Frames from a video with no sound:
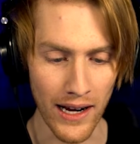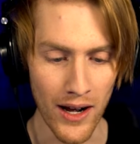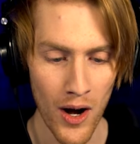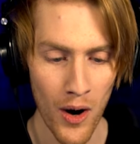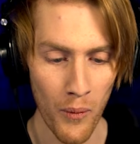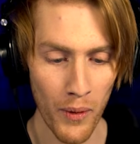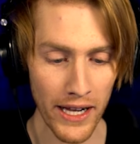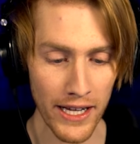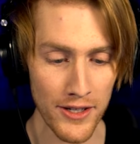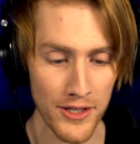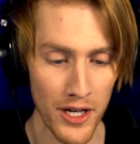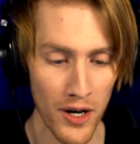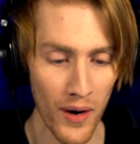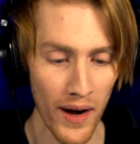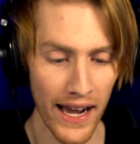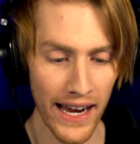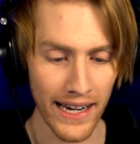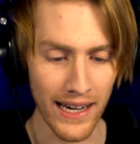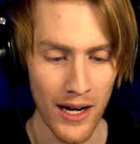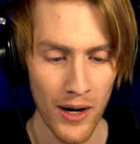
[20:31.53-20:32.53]
Okay. What are you
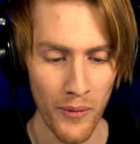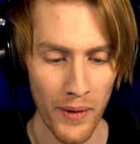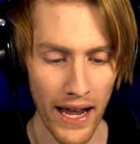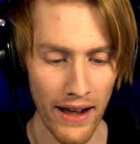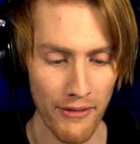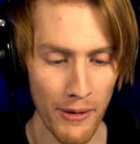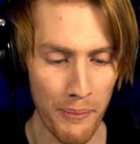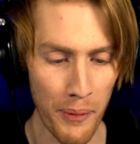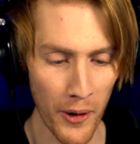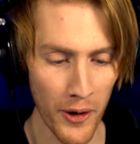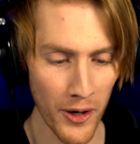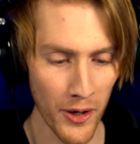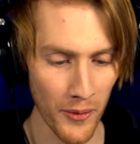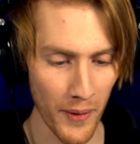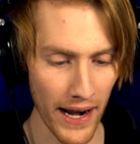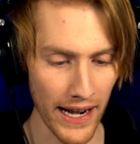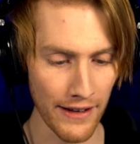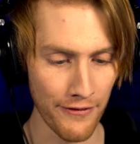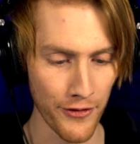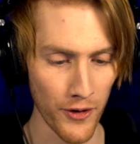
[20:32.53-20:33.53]
doing? We have a portal
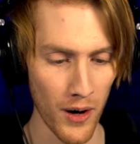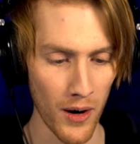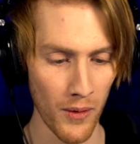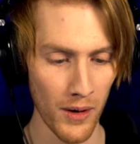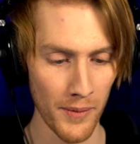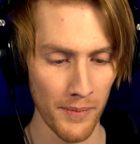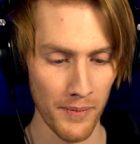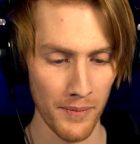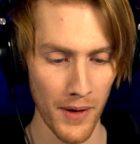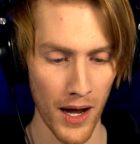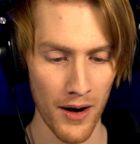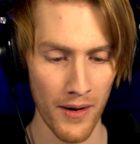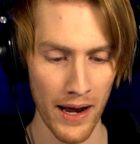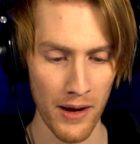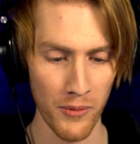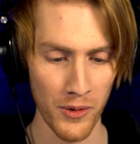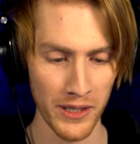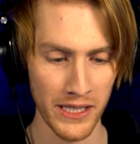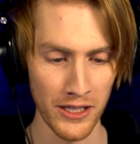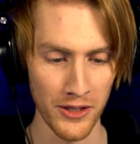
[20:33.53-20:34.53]
ready for. Well, all right,
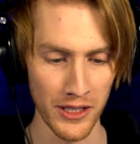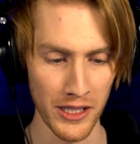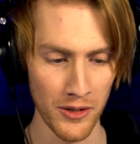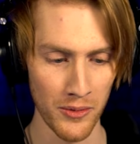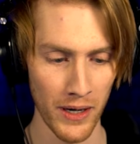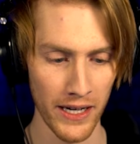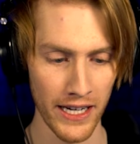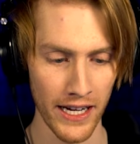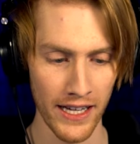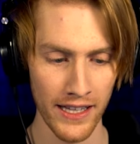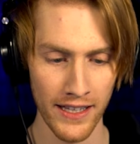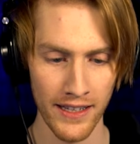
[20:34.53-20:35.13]
we'll heal you. Why not?